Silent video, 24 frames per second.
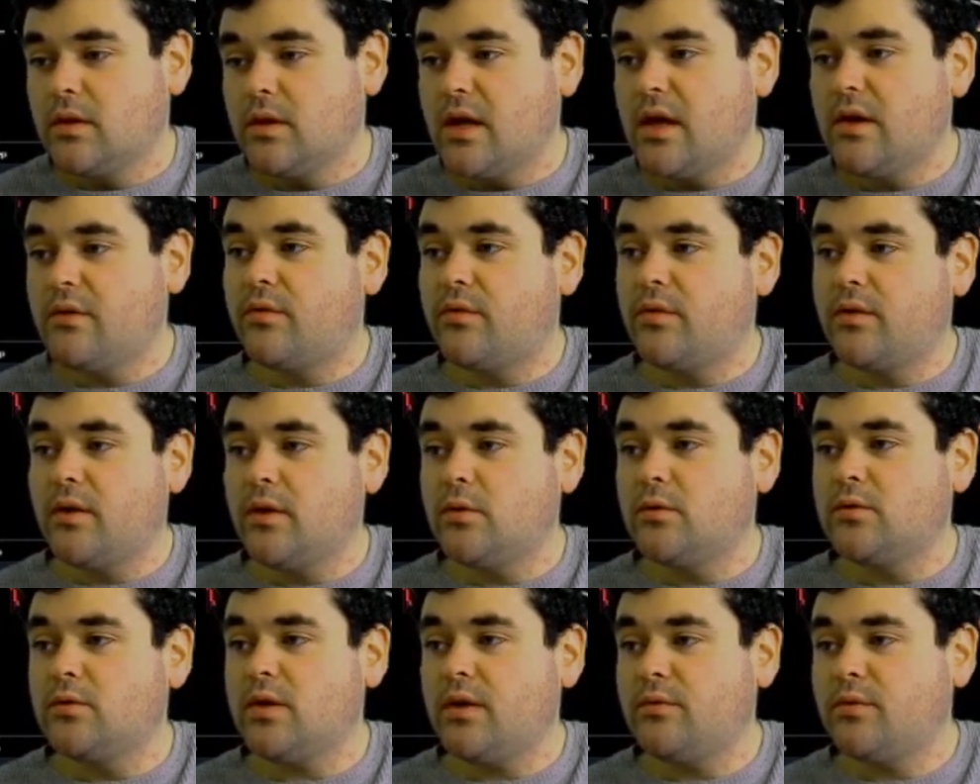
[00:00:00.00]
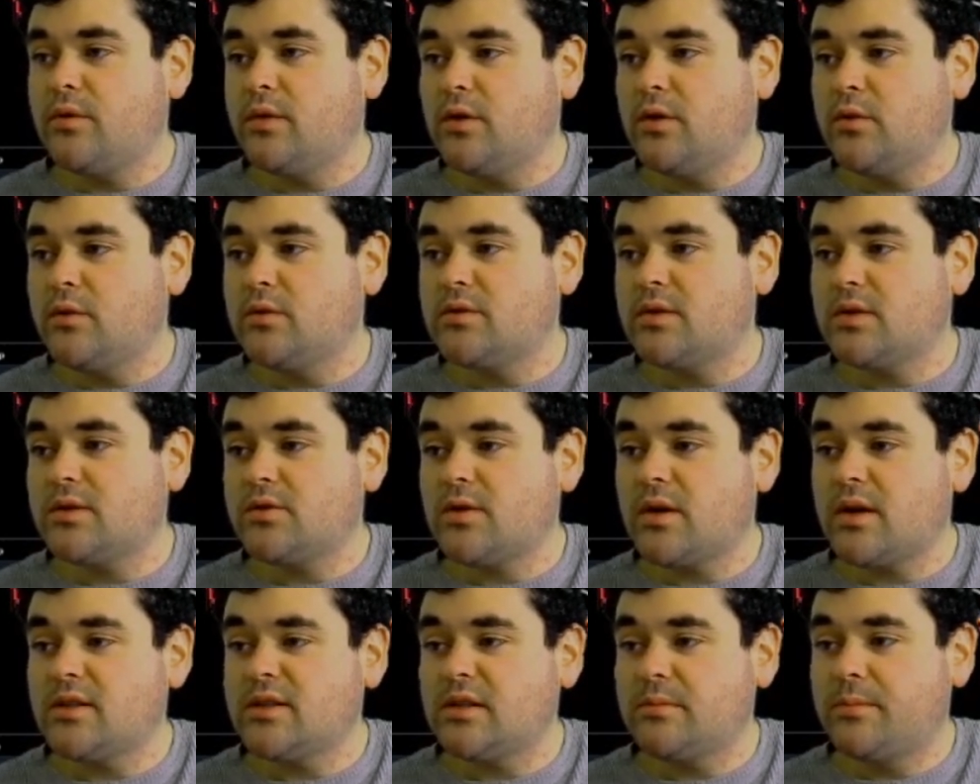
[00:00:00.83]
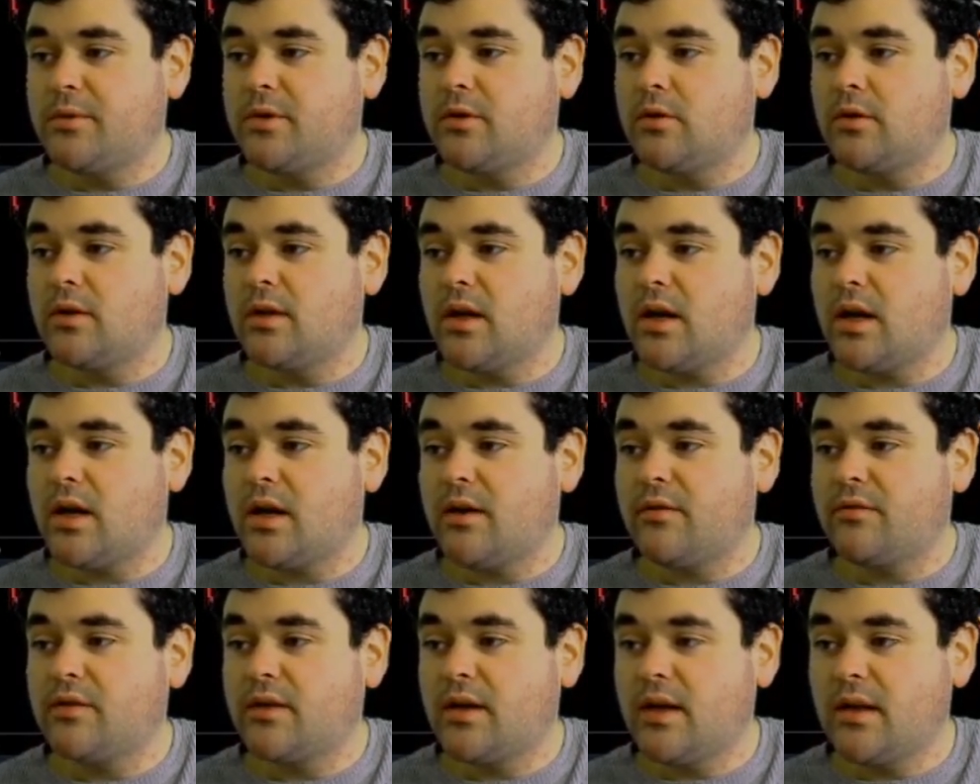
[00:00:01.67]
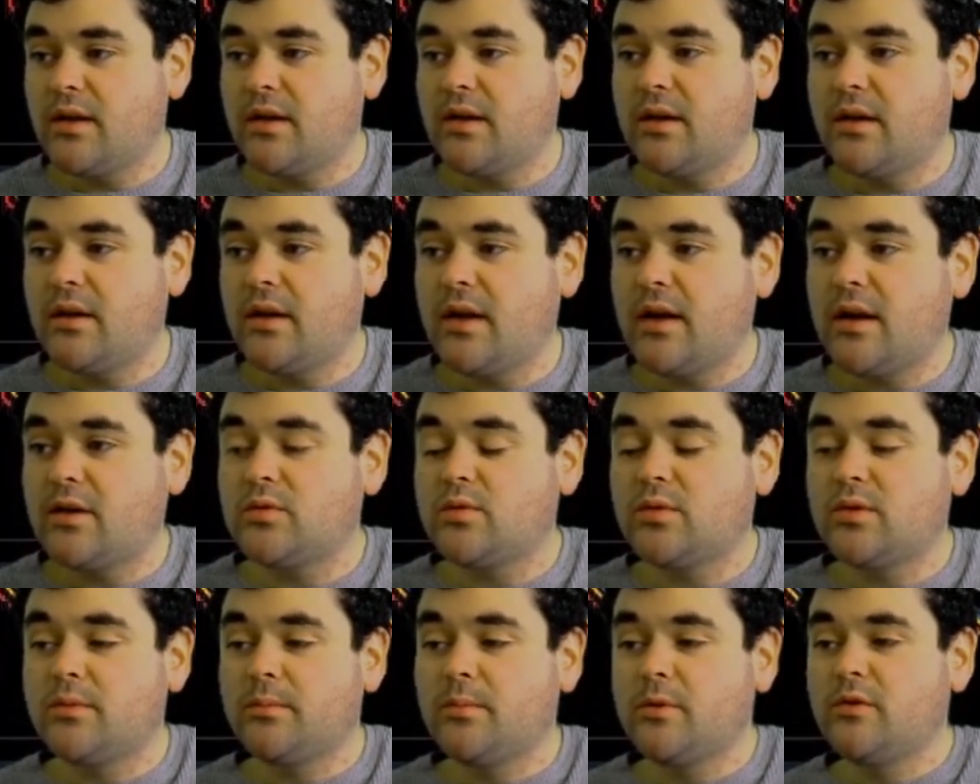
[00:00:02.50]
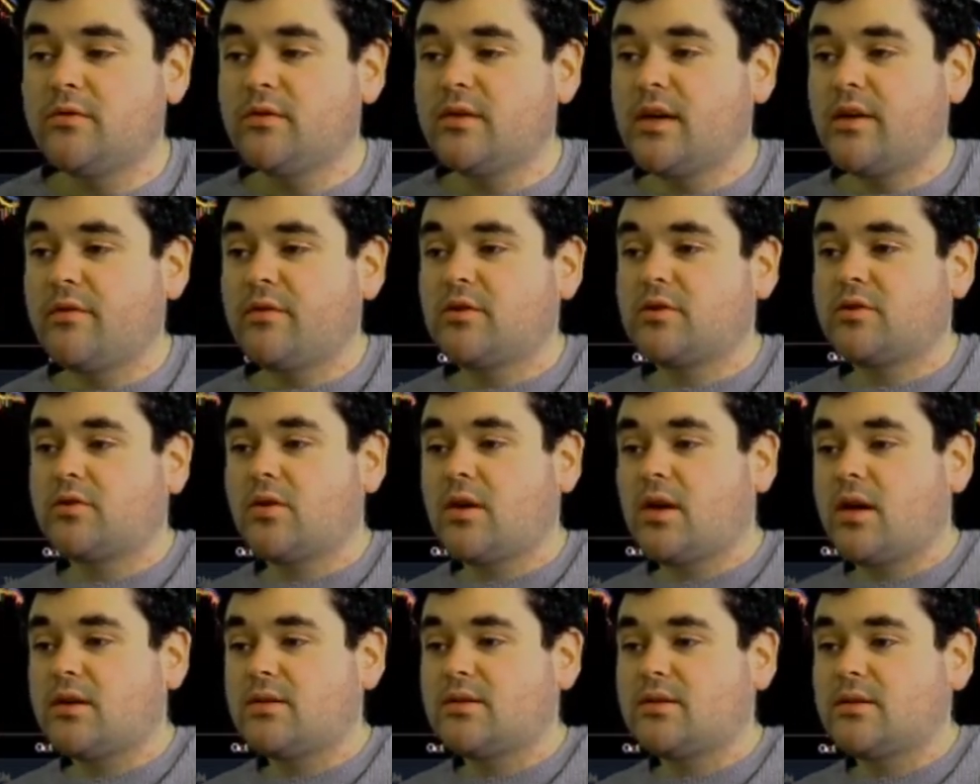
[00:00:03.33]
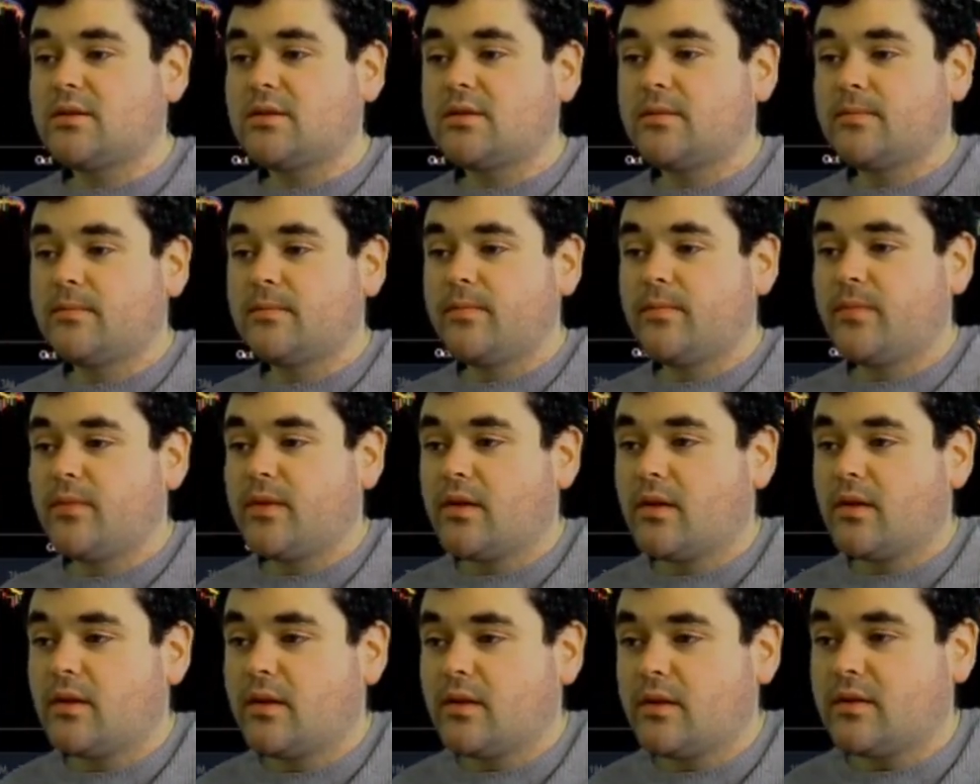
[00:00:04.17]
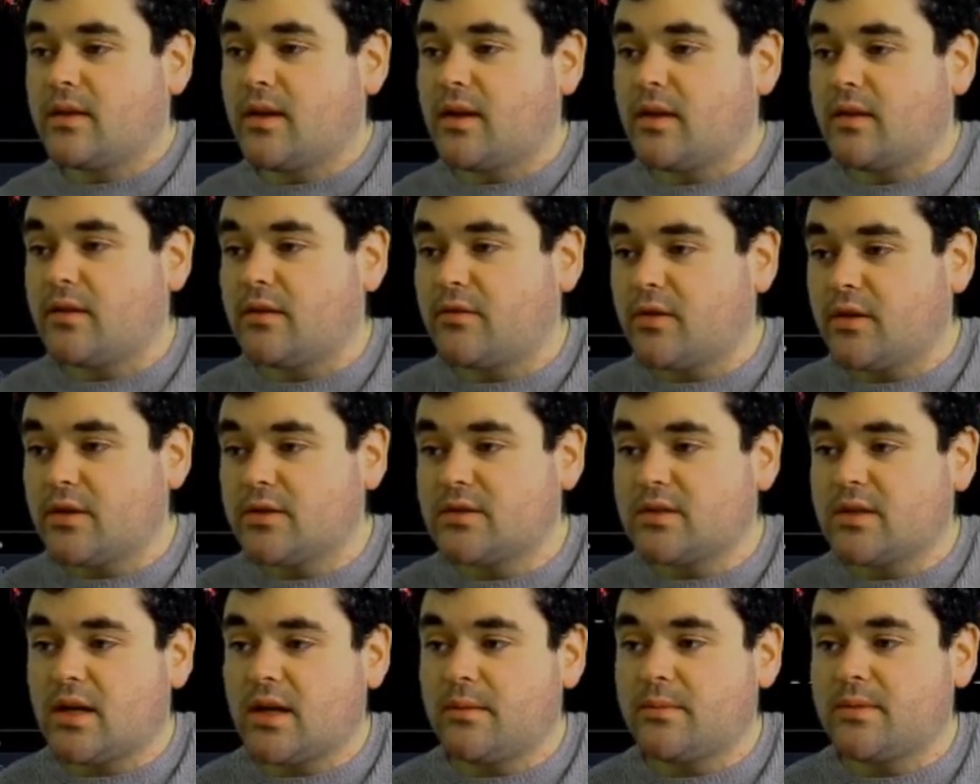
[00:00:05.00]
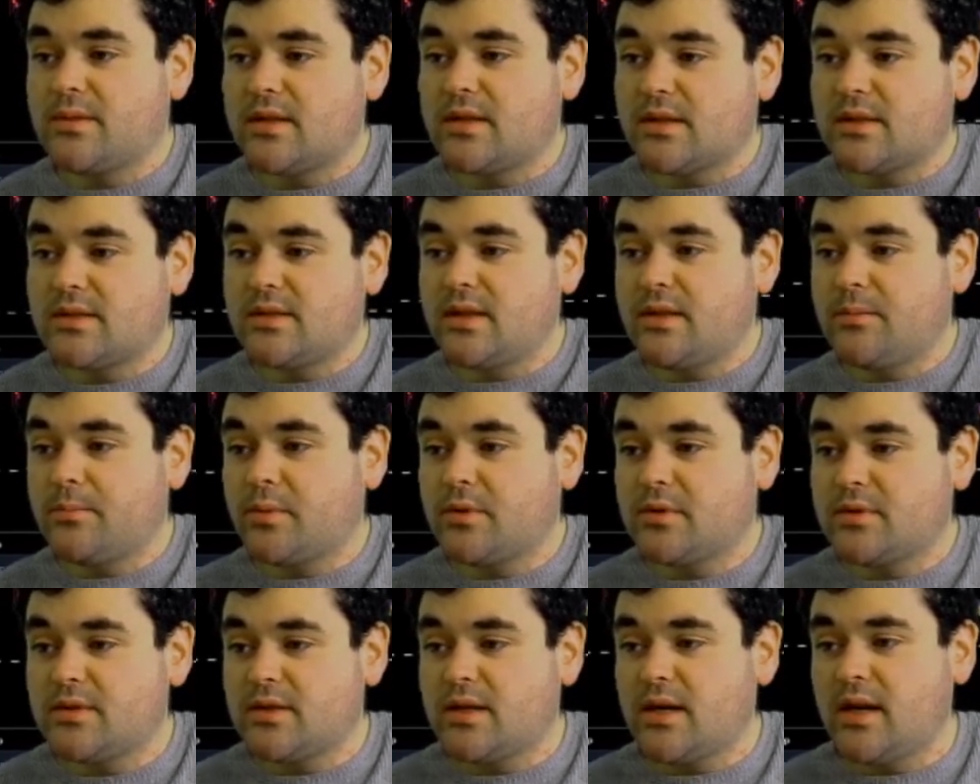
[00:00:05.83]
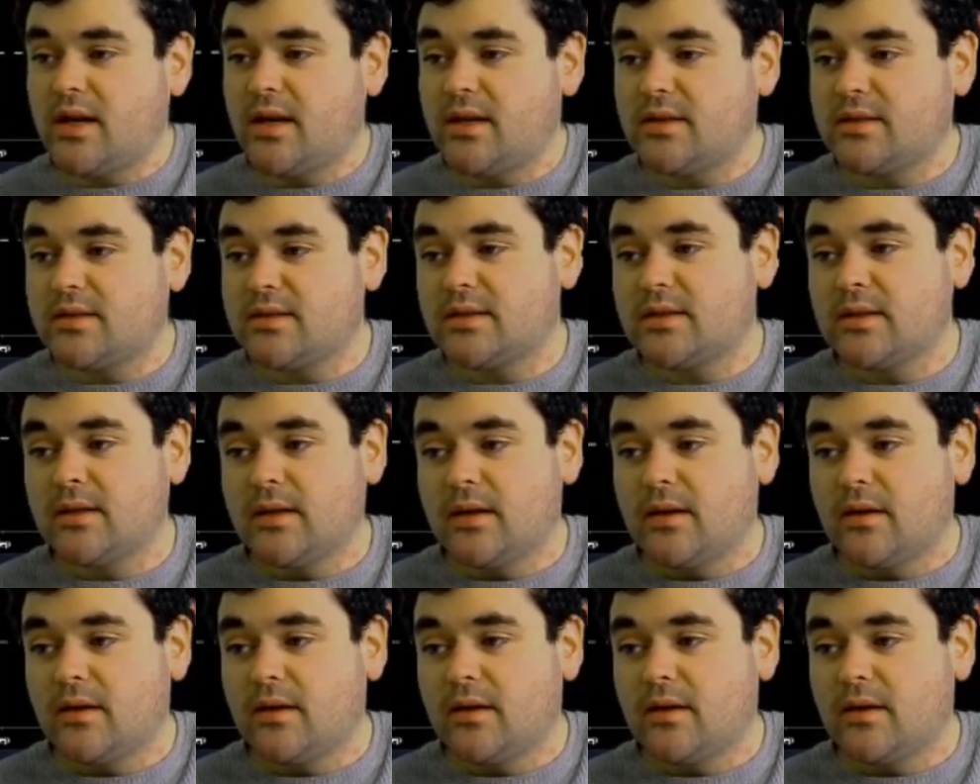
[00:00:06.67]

if we use the strategy purely of getting in and out when the moving average crosses, then the first time 16%.